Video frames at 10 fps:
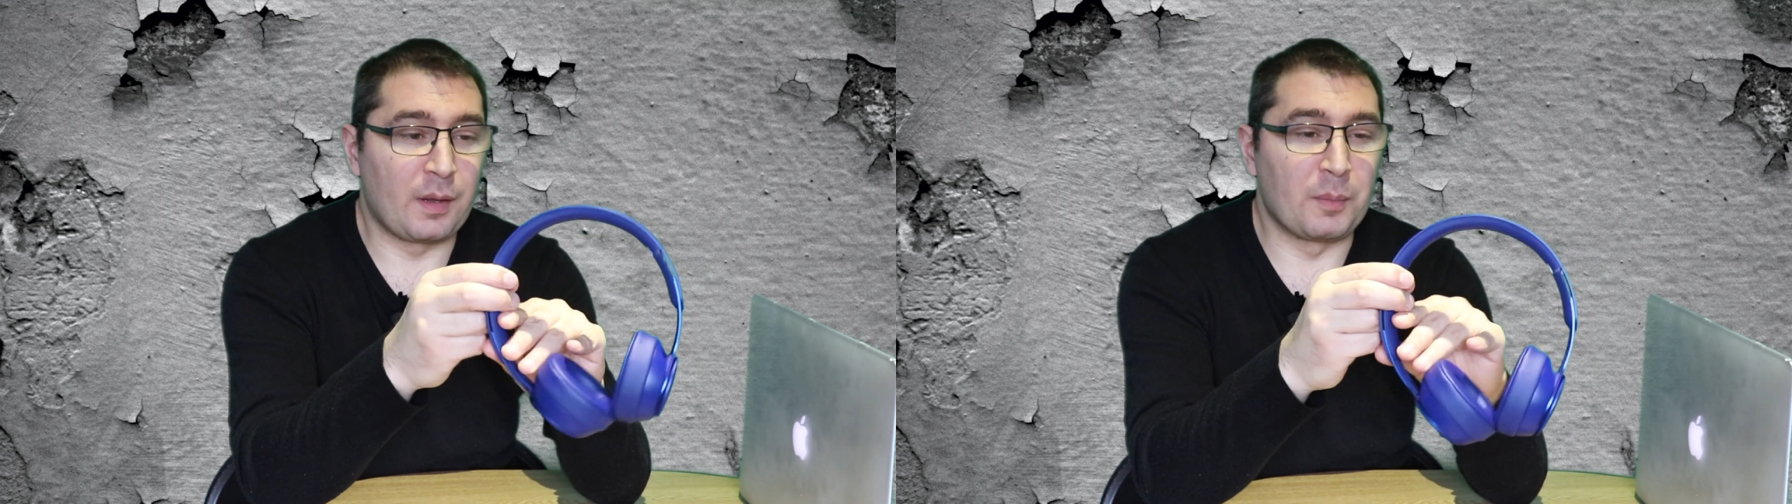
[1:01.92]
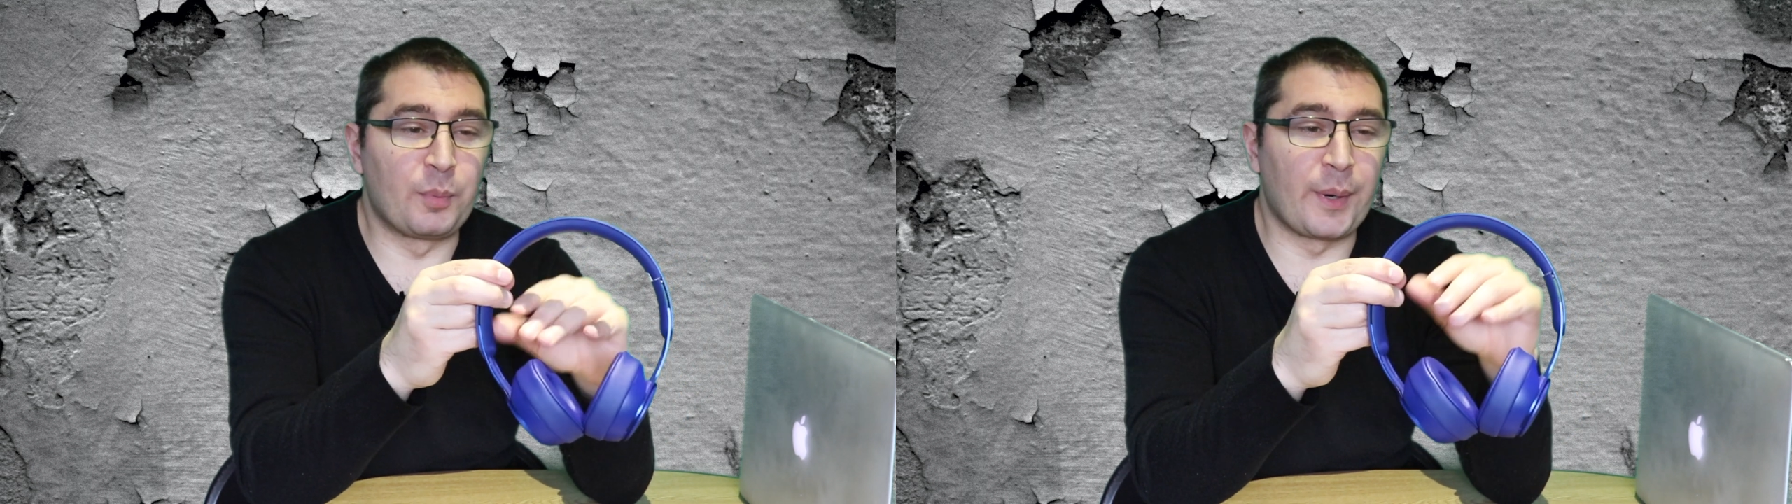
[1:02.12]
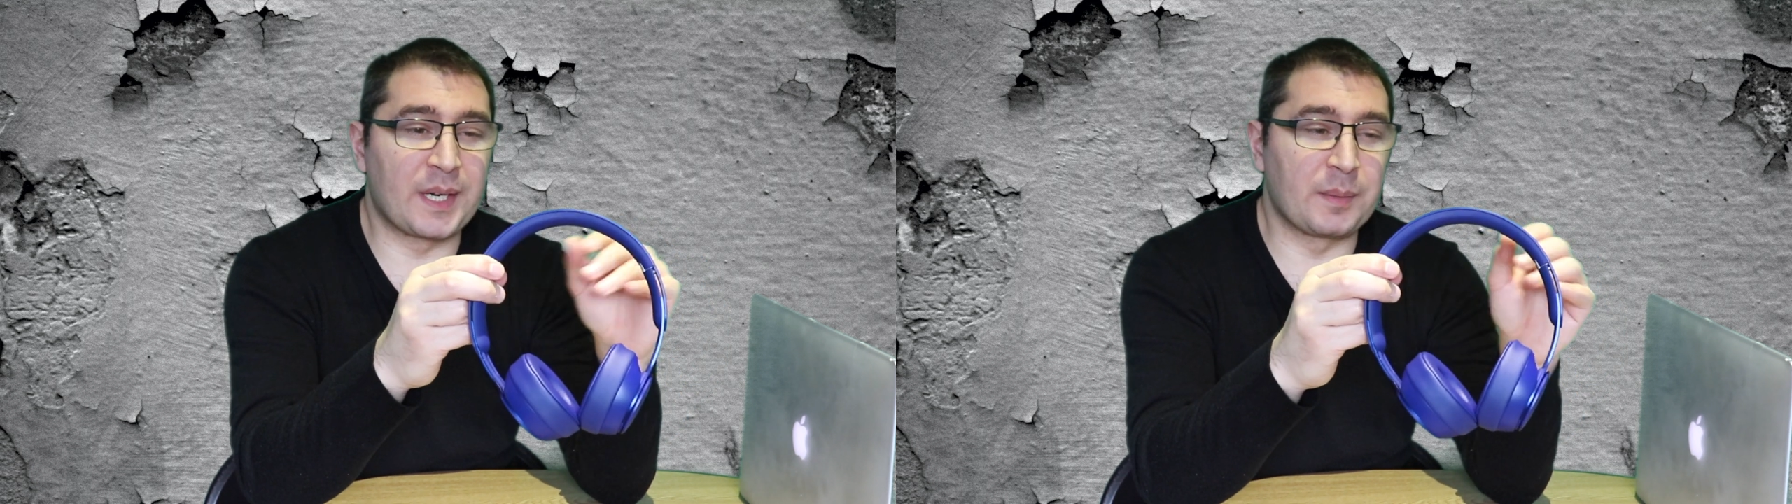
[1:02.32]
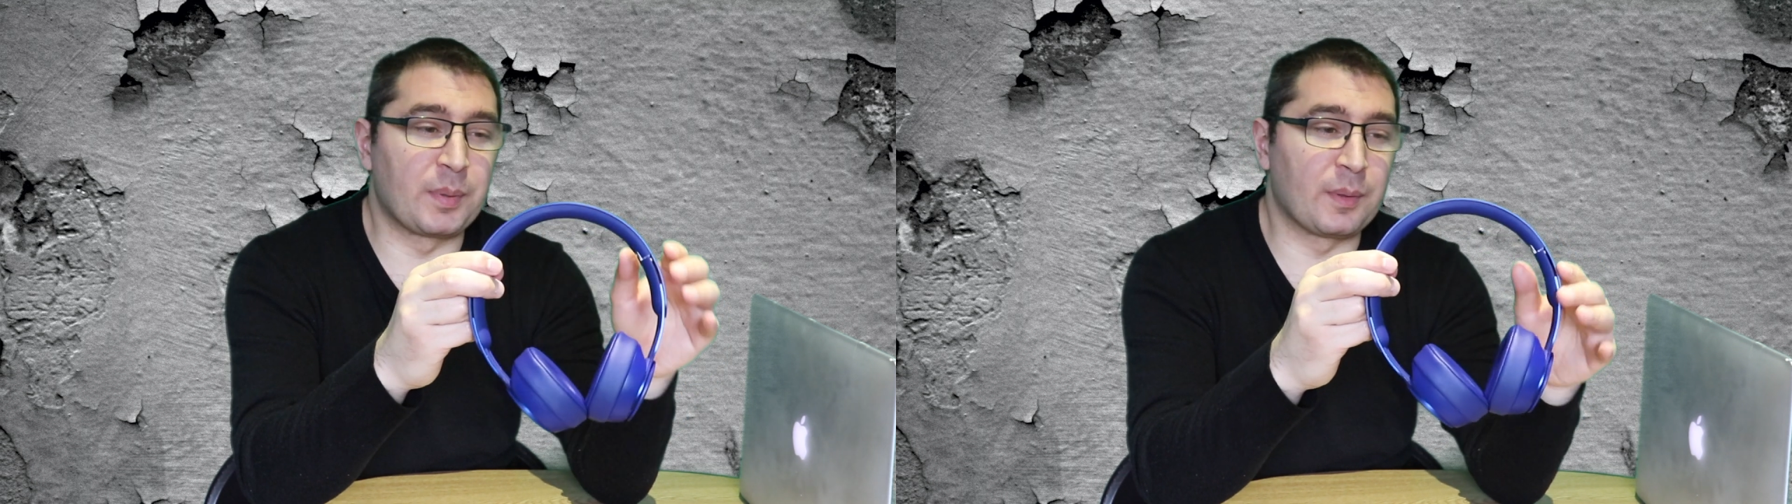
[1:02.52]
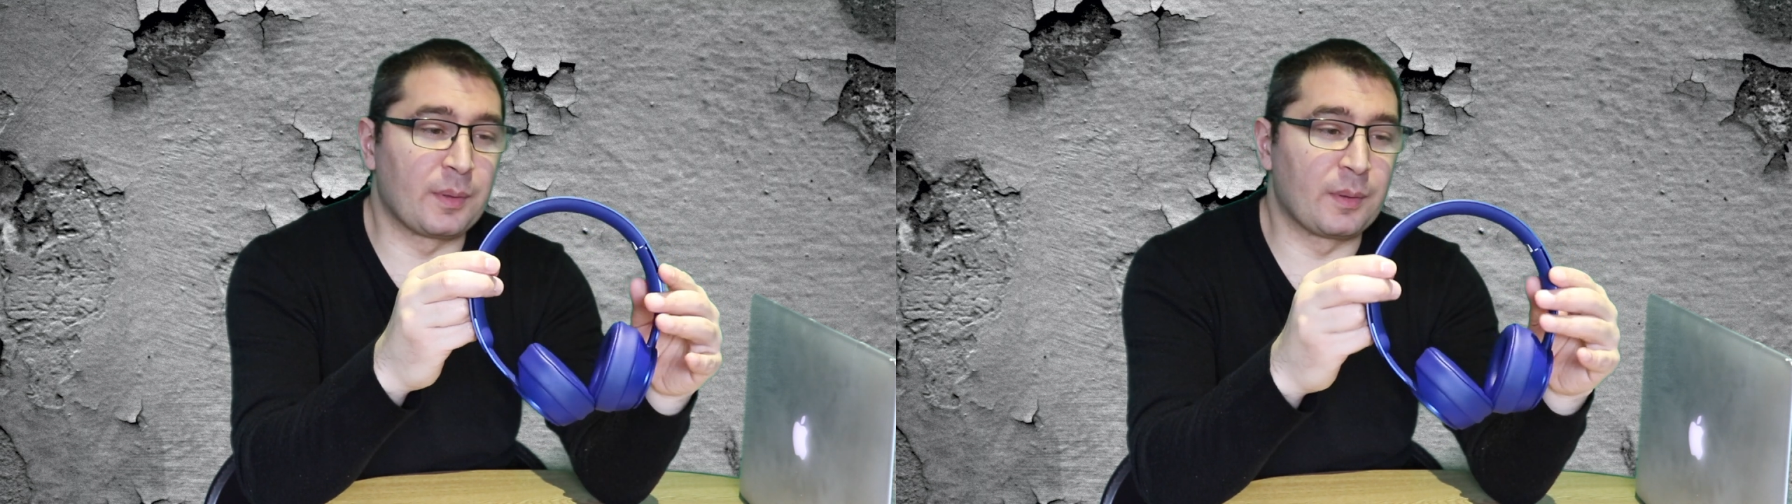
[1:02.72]

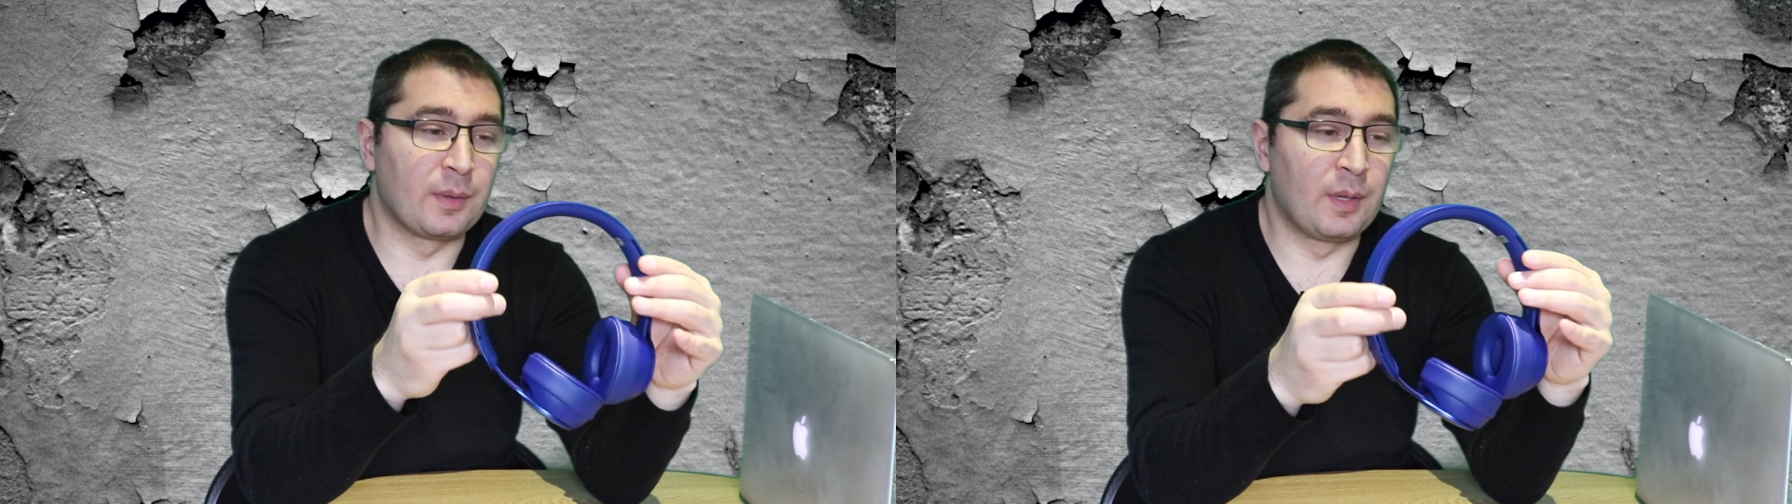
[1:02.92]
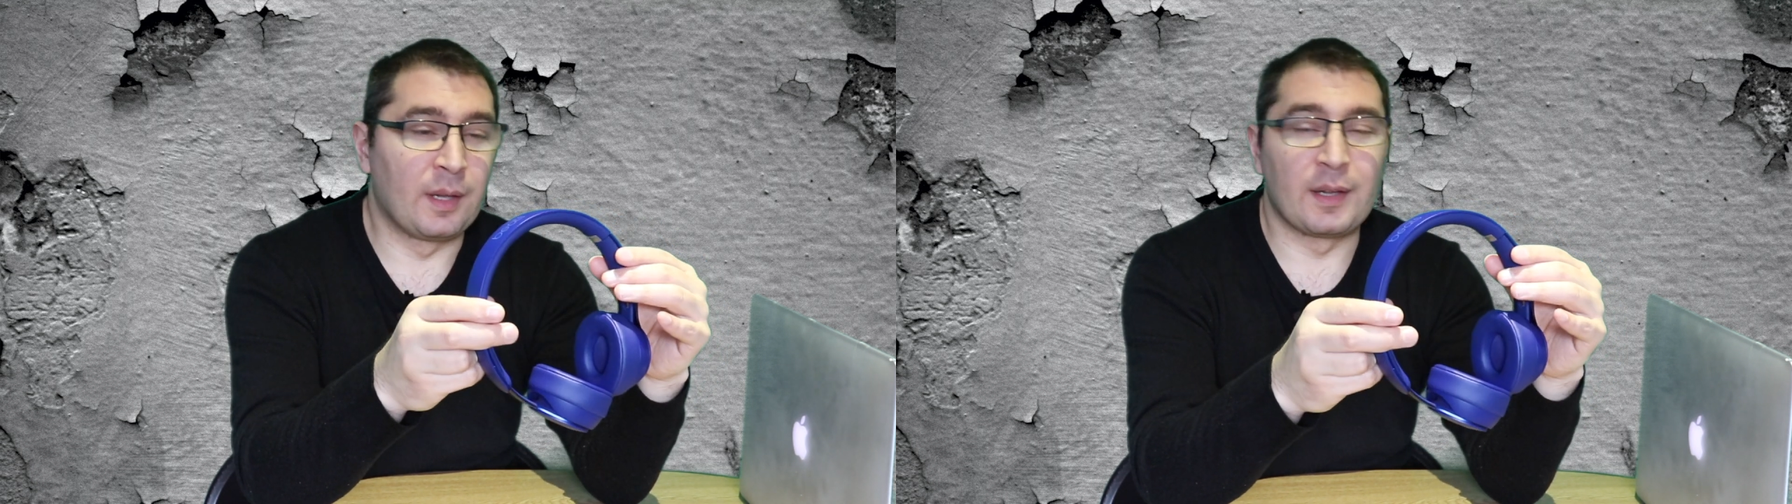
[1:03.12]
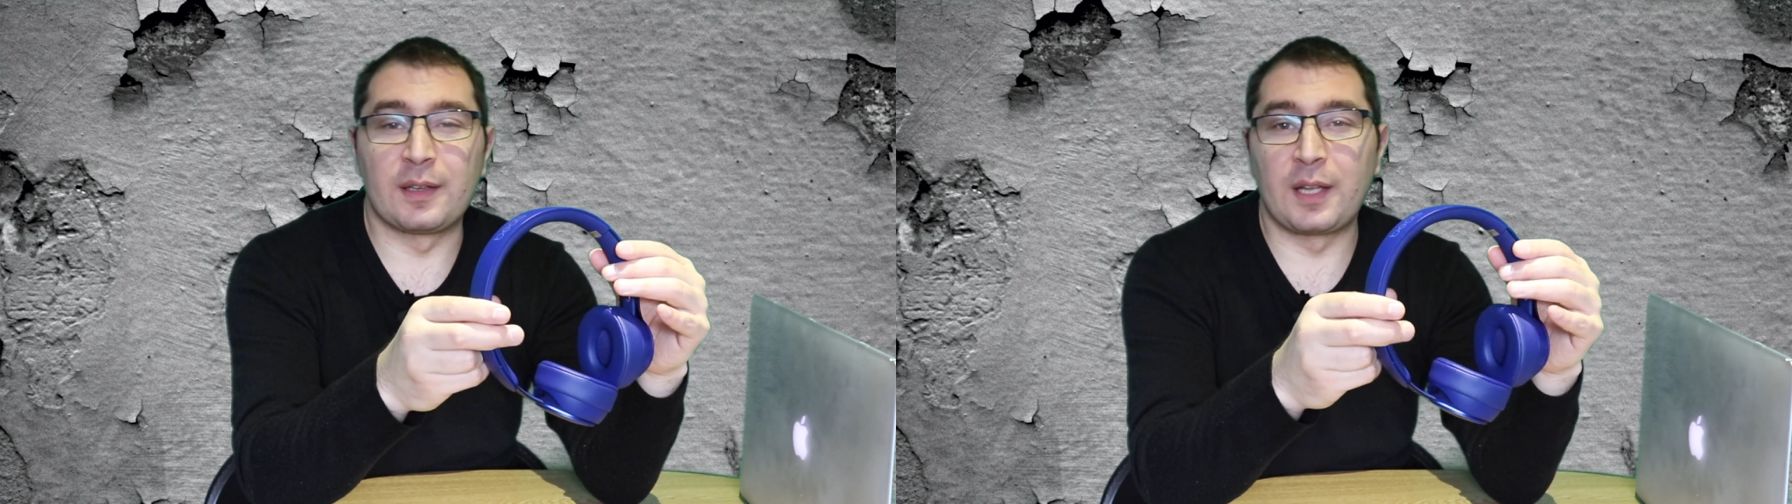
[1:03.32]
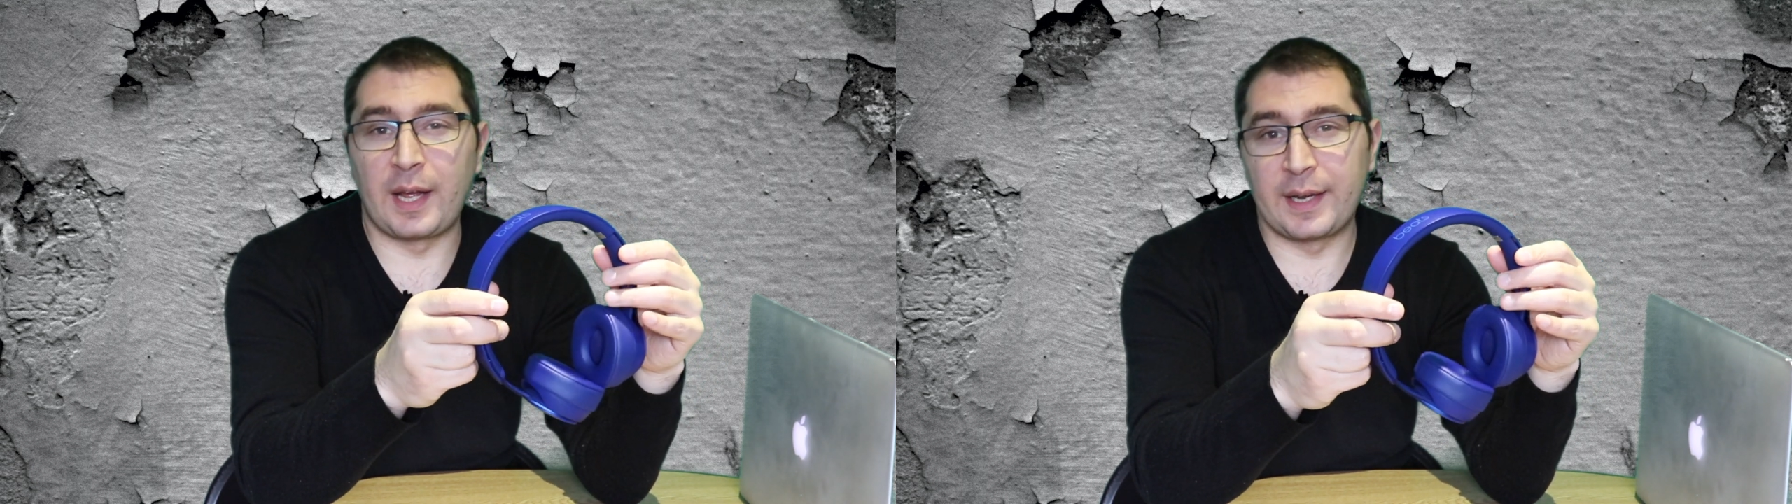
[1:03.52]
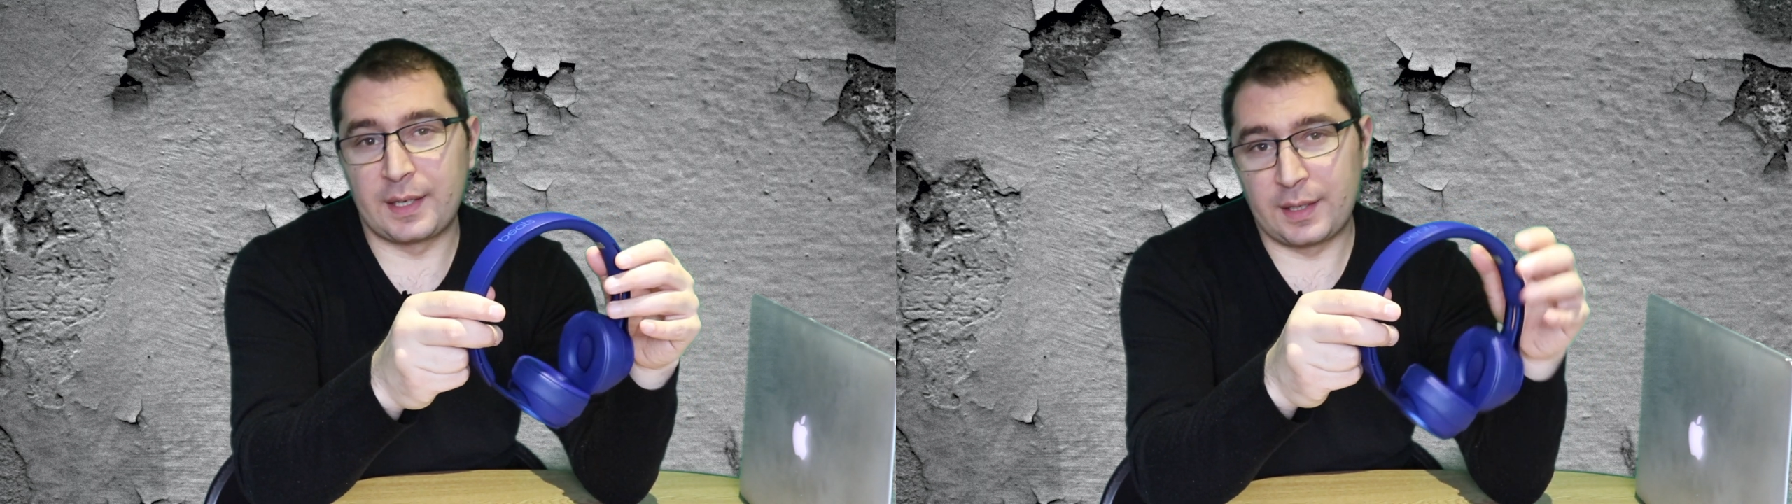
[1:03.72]
breakable
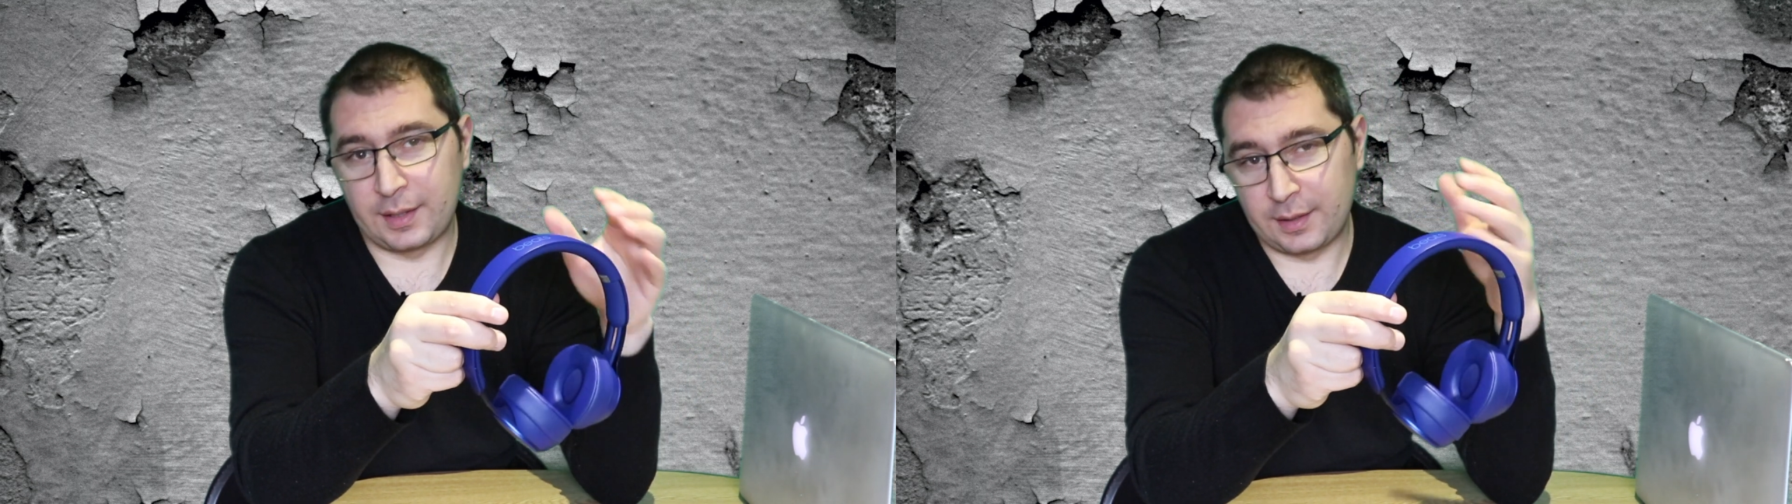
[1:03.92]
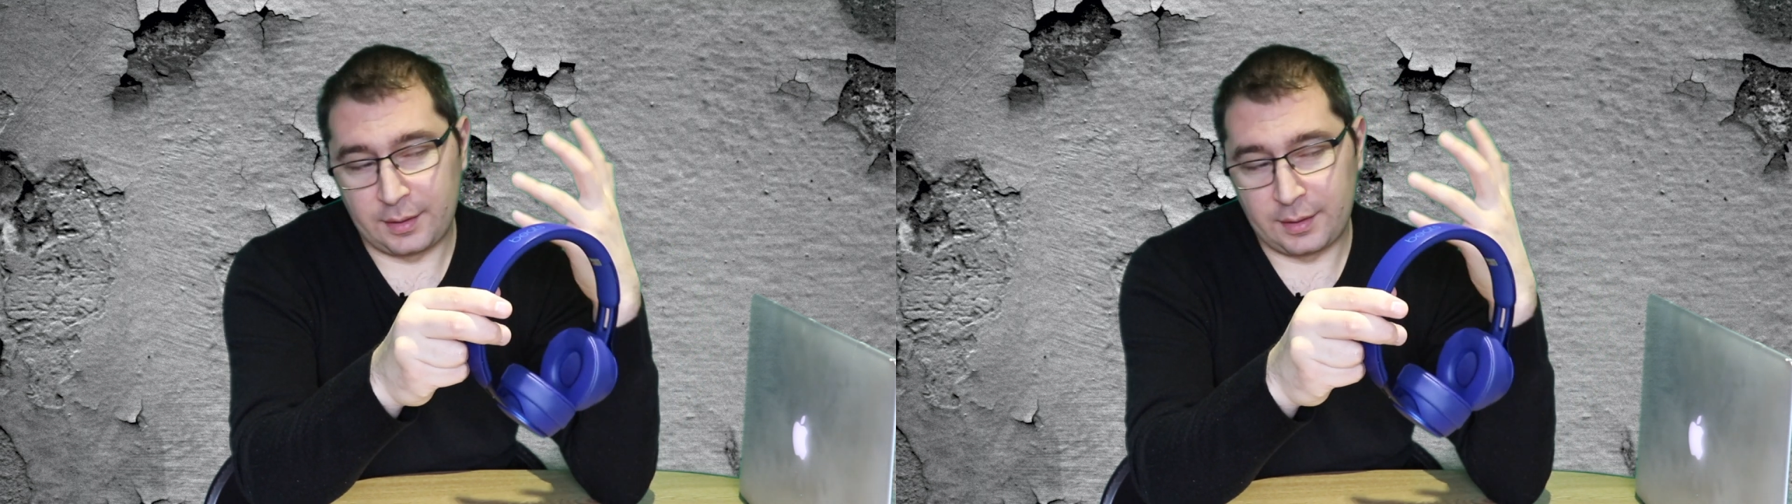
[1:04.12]
like